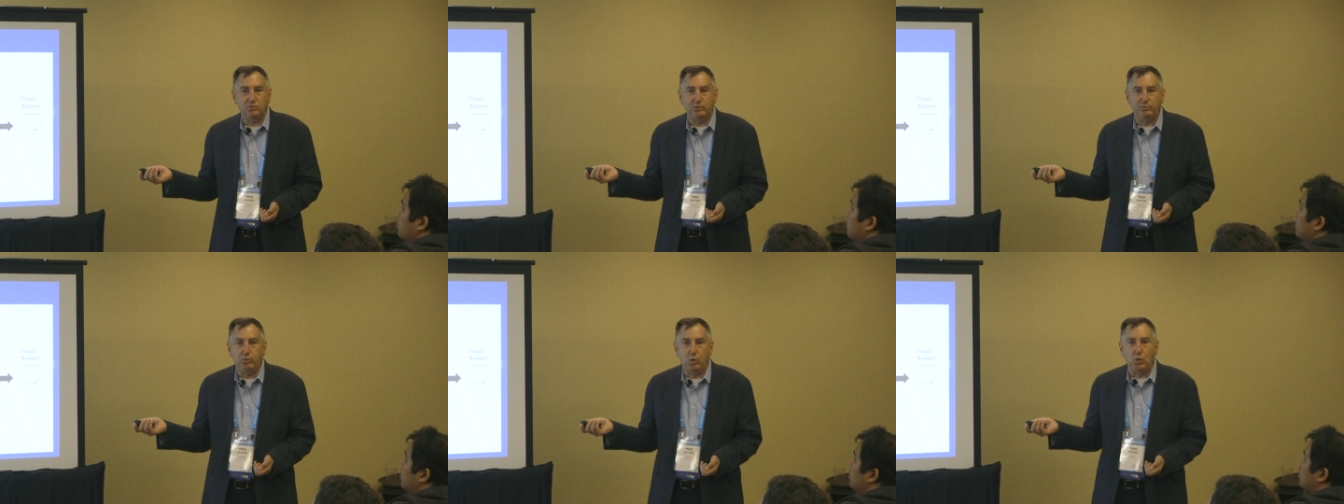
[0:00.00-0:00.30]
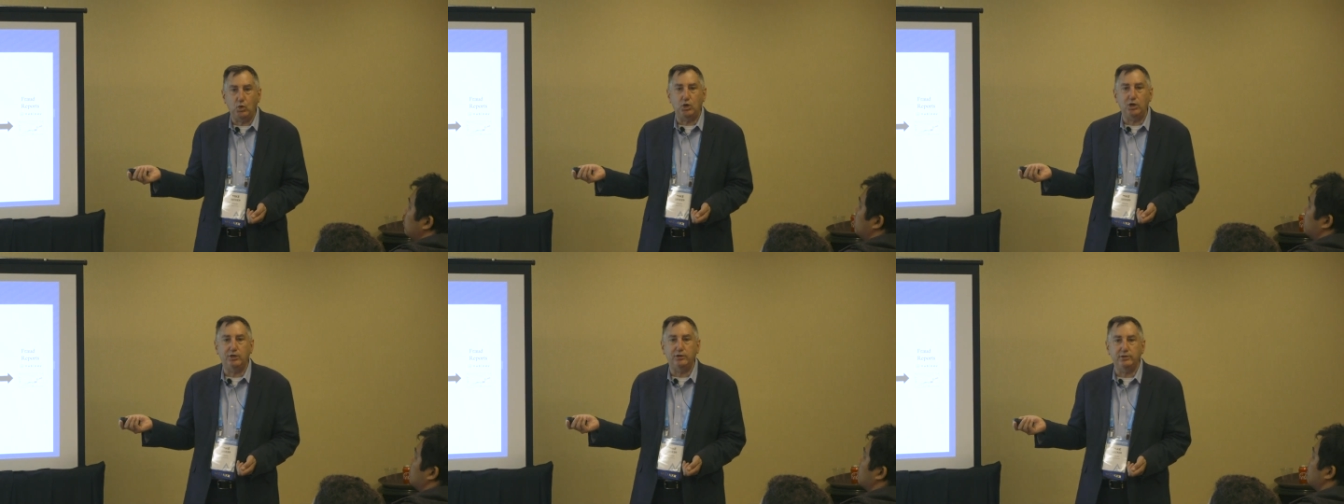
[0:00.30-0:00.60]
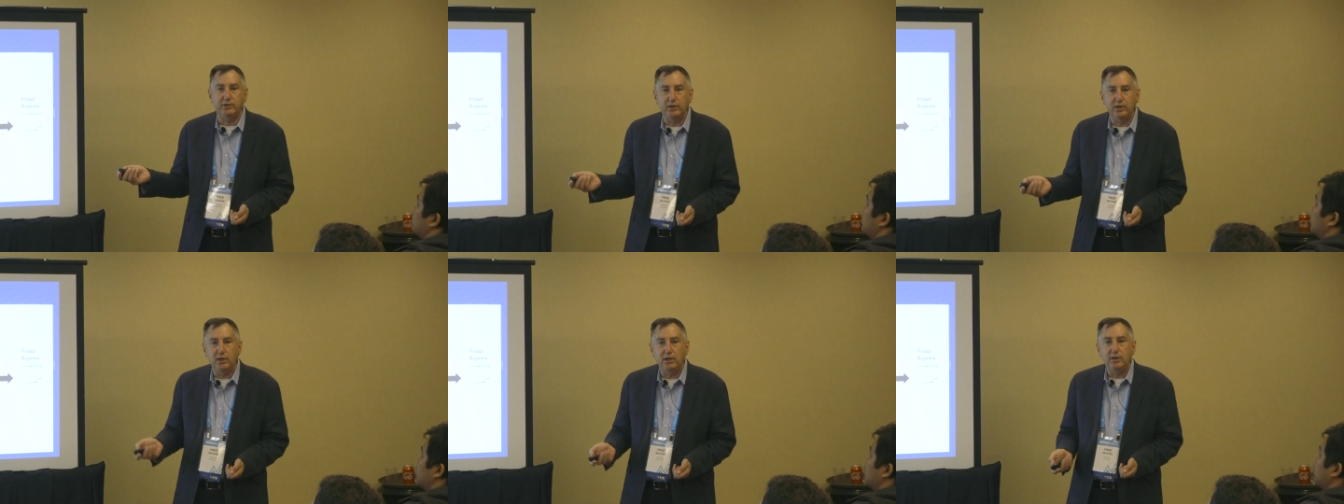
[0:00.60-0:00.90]

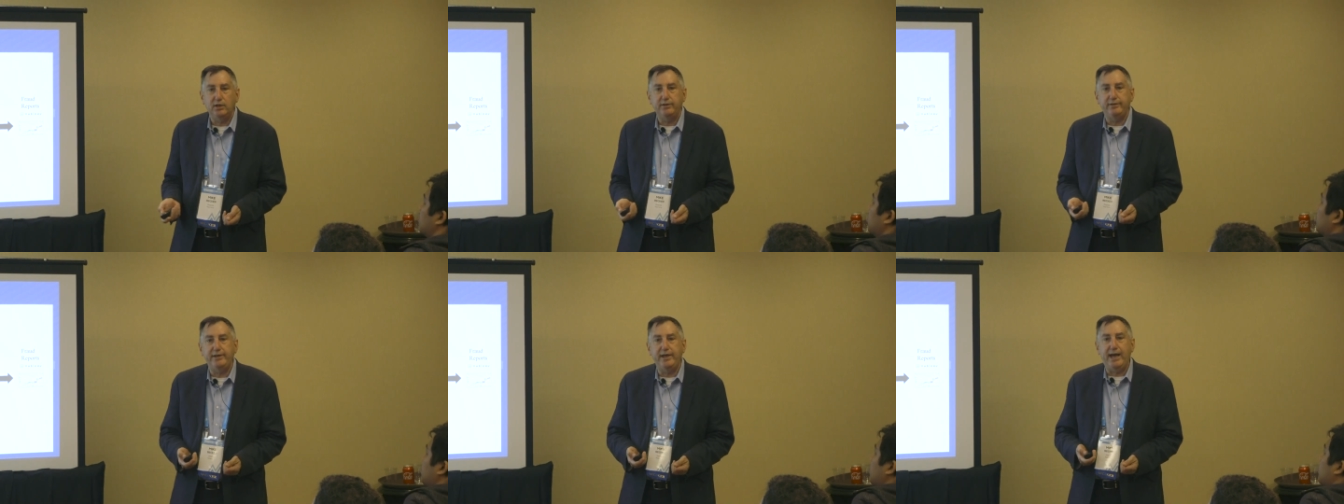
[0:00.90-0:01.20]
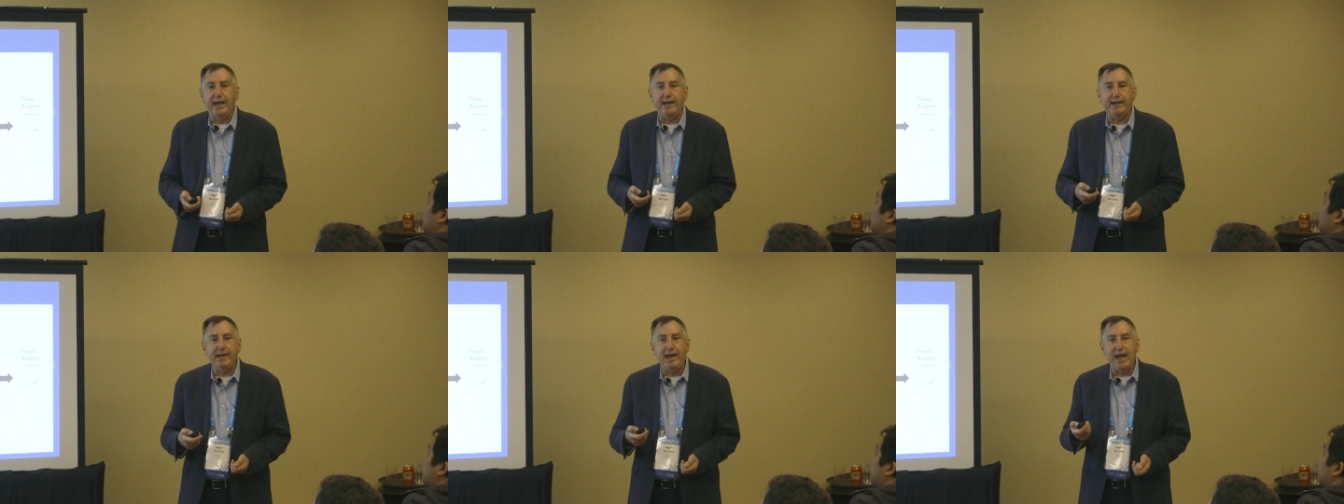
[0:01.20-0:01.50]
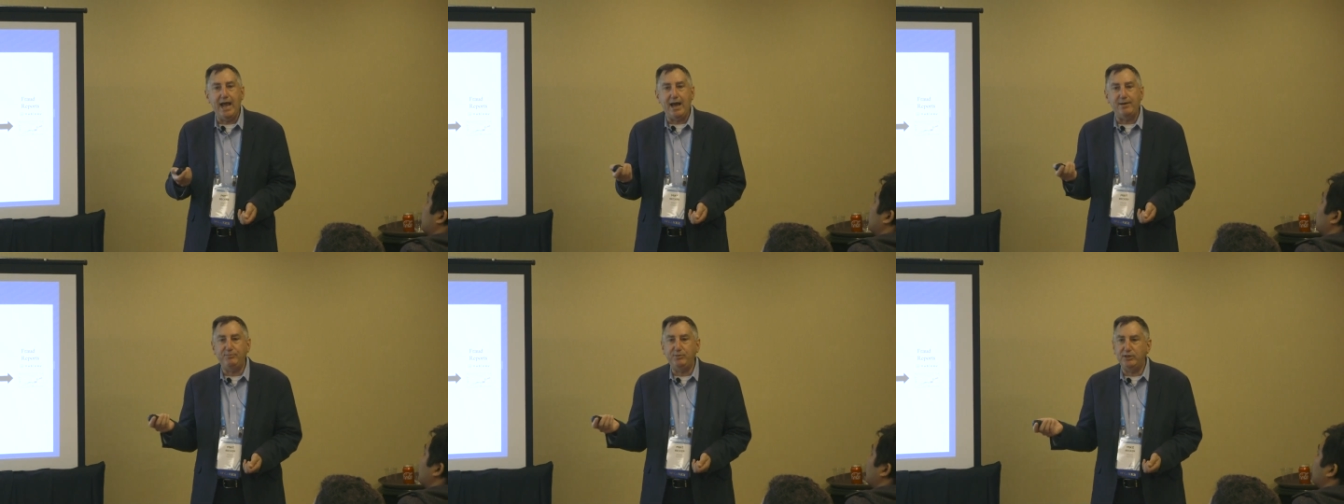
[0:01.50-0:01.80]
report that
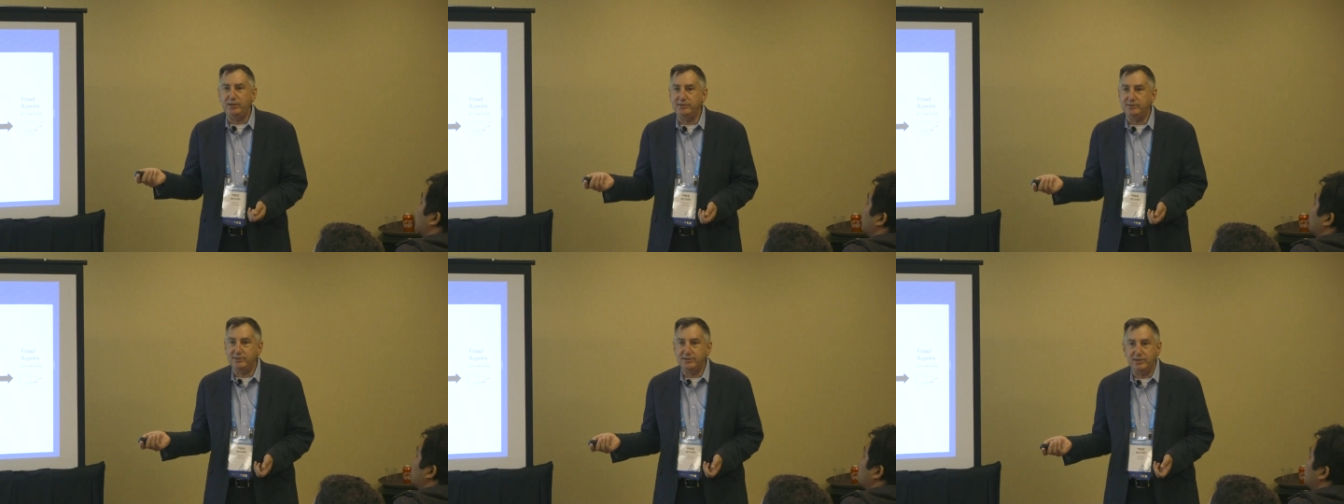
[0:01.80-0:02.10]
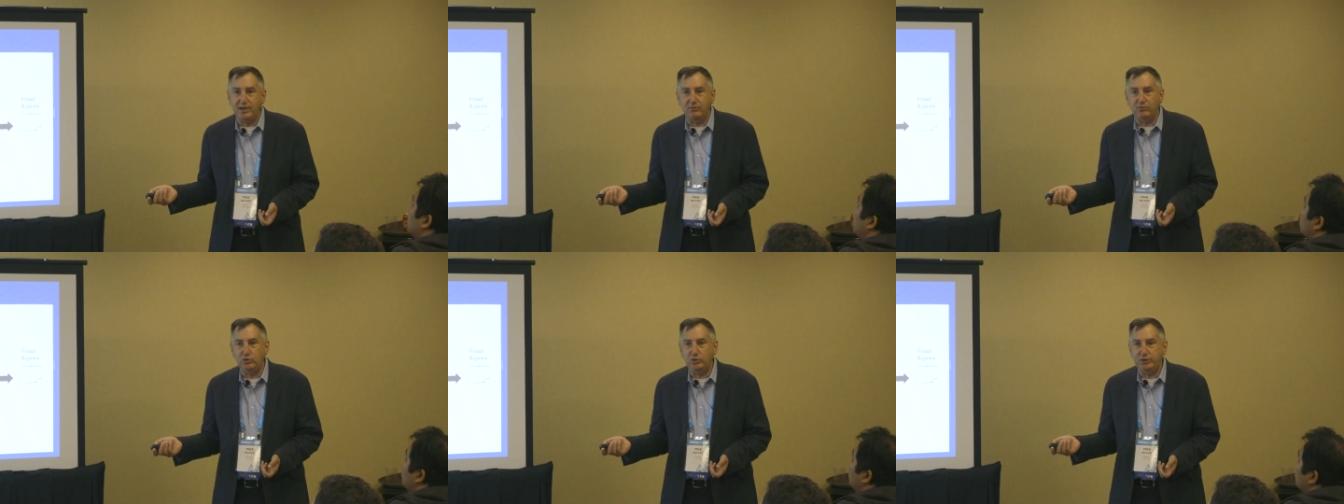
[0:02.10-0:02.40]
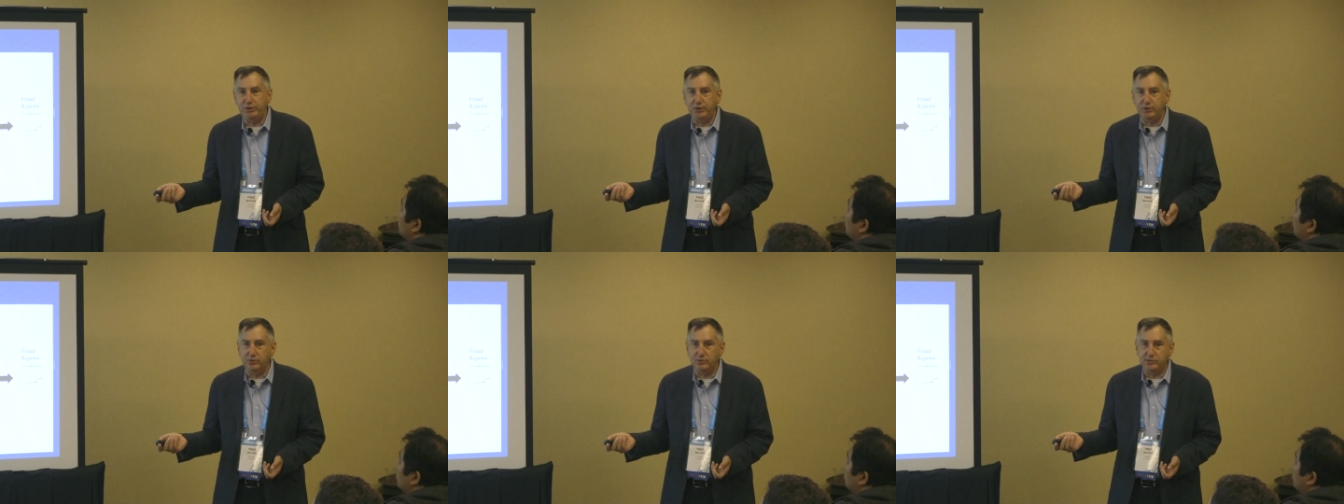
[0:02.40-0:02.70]
happened
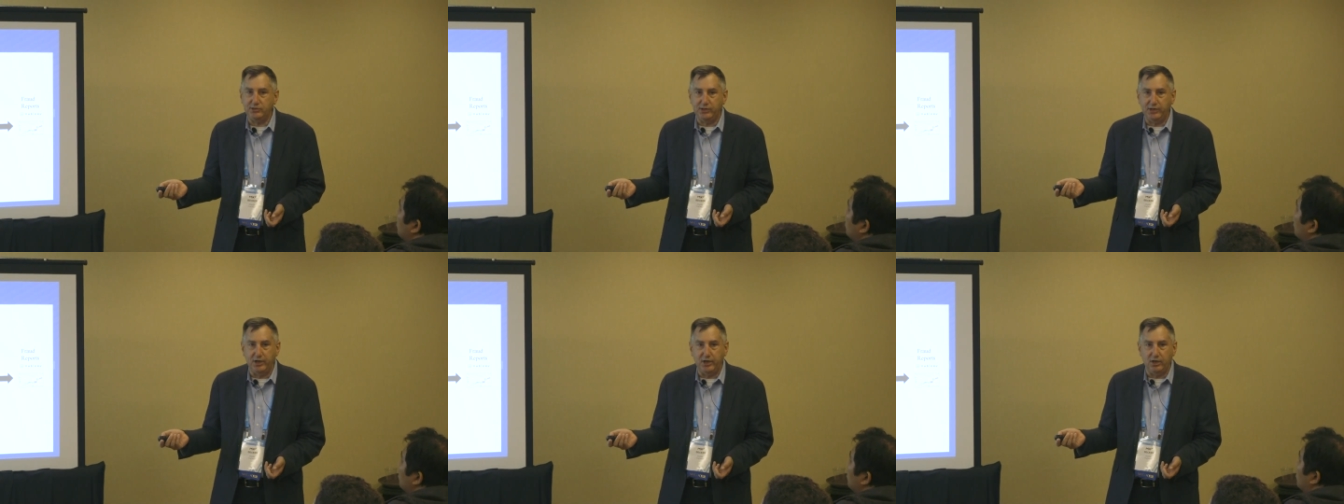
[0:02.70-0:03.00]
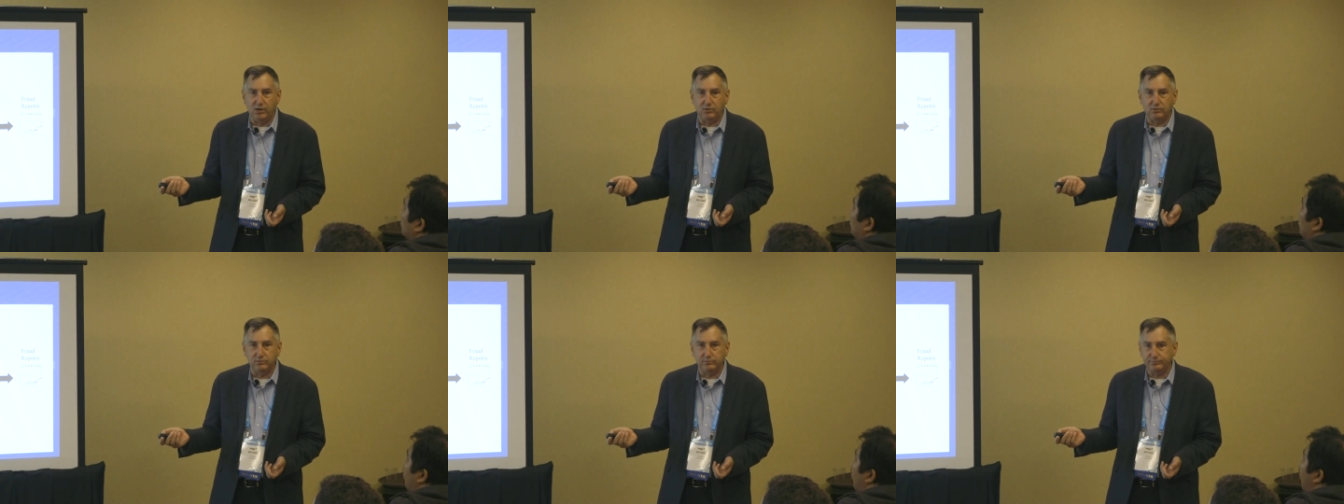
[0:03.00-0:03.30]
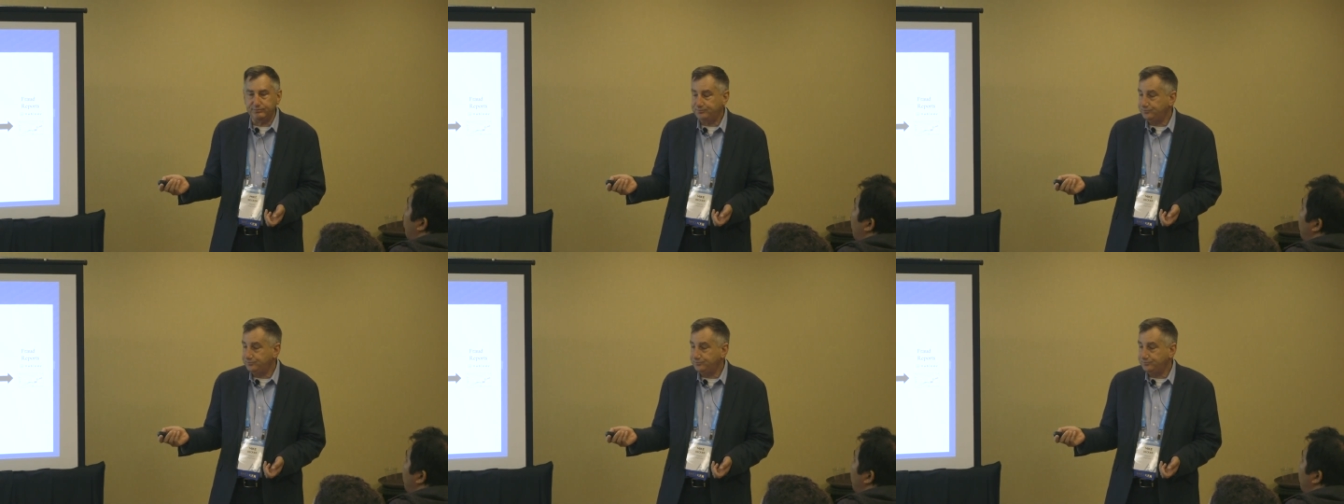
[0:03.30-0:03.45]
several years ago.